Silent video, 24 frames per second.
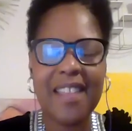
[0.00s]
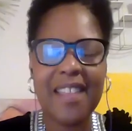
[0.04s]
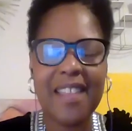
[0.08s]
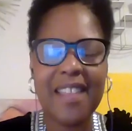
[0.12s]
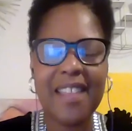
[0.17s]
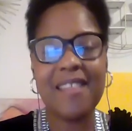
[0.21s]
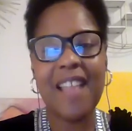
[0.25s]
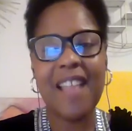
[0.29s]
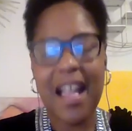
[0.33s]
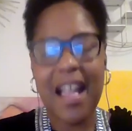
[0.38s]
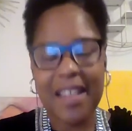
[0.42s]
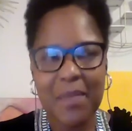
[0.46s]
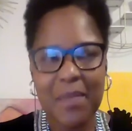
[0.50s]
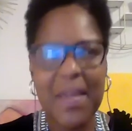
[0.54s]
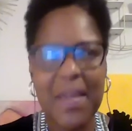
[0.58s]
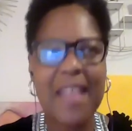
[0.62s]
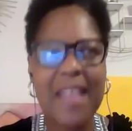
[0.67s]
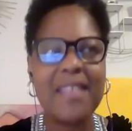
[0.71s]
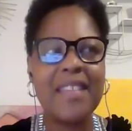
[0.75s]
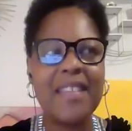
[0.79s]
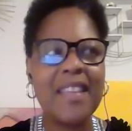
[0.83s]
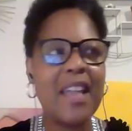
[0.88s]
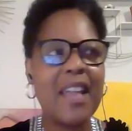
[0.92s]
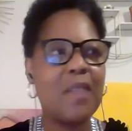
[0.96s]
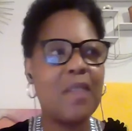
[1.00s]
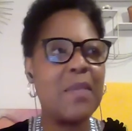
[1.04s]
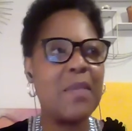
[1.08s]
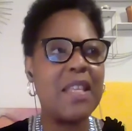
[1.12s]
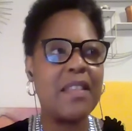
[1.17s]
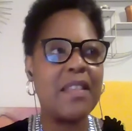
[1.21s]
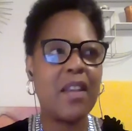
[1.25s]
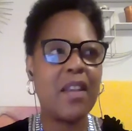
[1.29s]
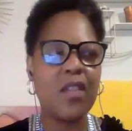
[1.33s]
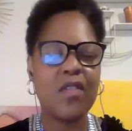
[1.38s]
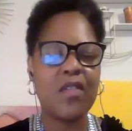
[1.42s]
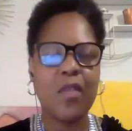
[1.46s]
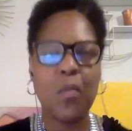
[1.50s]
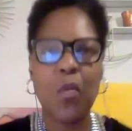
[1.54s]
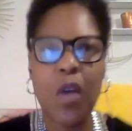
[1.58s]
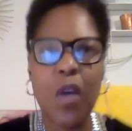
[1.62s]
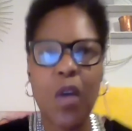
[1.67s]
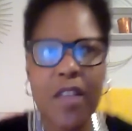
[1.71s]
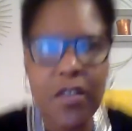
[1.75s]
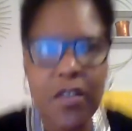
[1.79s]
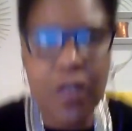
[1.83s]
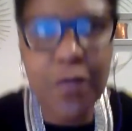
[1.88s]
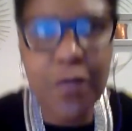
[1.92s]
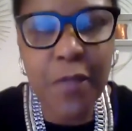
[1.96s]
documenting. I mean, there's some
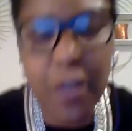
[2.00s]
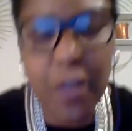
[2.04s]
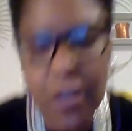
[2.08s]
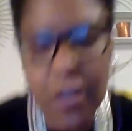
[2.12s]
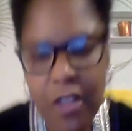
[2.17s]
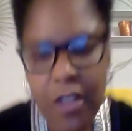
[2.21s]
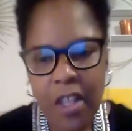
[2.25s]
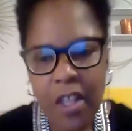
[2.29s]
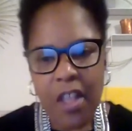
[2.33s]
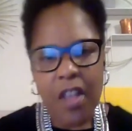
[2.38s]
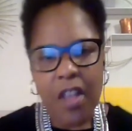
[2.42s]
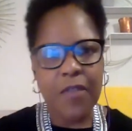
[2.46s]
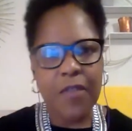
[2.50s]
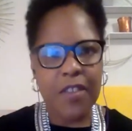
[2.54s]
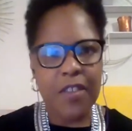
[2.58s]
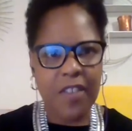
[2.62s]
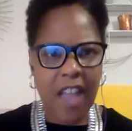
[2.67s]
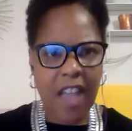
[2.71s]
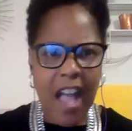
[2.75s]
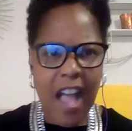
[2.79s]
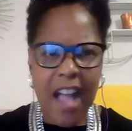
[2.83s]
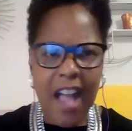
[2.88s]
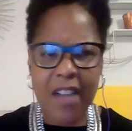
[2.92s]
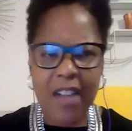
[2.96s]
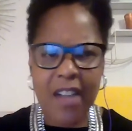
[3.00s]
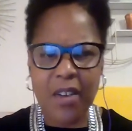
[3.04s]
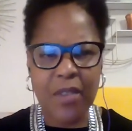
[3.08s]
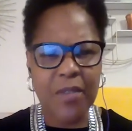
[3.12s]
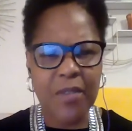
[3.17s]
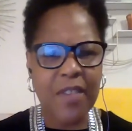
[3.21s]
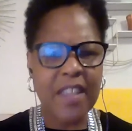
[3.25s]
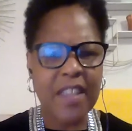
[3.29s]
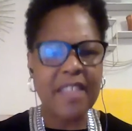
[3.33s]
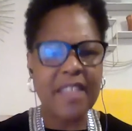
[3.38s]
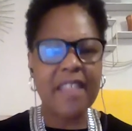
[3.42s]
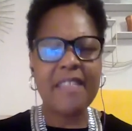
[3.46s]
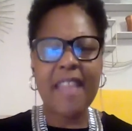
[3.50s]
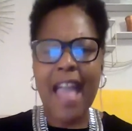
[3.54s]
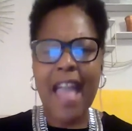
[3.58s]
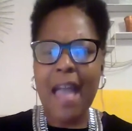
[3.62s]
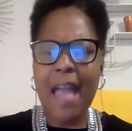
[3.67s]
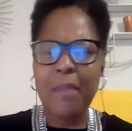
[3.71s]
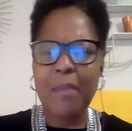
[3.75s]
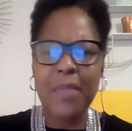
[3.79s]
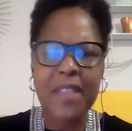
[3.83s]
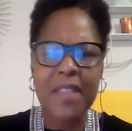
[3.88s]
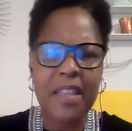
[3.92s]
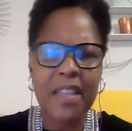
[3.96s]
wonderful photography that's
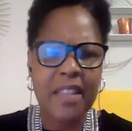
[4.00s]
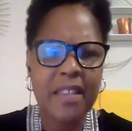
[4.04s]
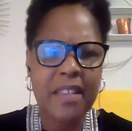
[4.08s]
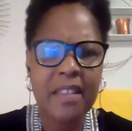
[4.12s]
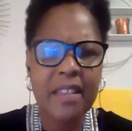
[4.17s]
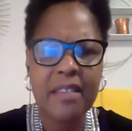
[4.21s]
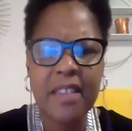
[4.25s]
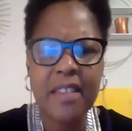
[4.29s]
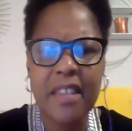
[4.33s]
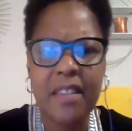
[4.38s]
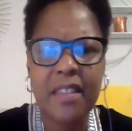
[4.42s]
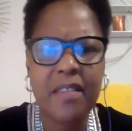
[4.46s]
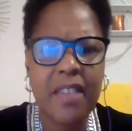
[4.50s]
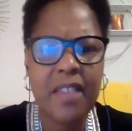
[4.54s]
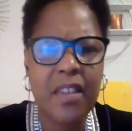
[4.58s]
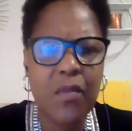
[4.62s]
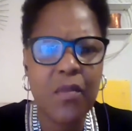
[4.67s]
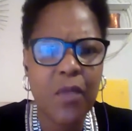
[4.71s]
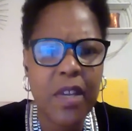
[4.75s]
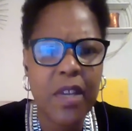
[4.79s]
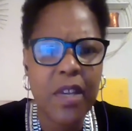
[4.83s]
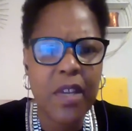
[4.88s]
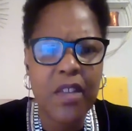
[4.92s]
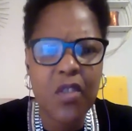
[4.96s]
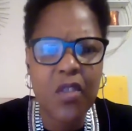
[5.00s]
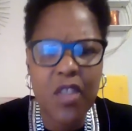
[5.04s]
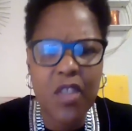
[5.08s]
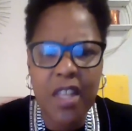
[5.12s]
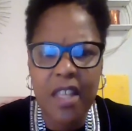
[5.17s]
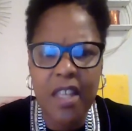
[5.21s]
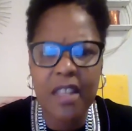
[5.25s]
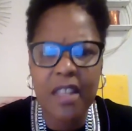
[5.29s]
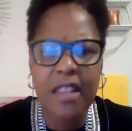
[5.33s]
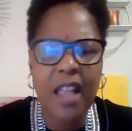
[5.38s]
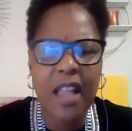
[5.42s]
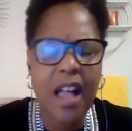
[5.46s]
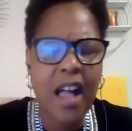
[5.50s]
happening in the DC region.